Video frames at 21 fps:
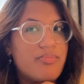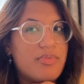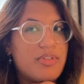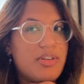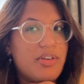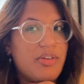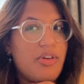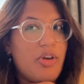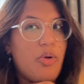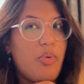
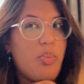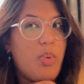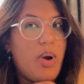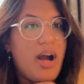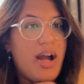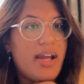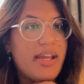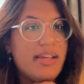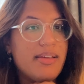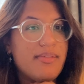to know
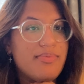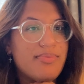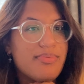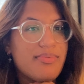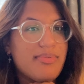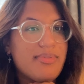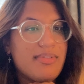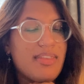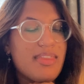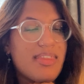why
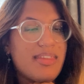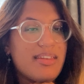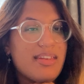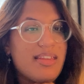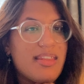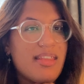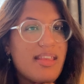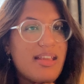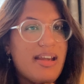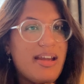
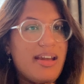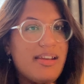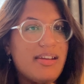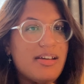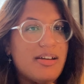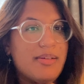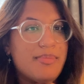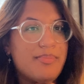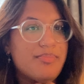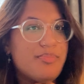and
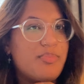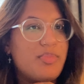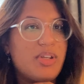um,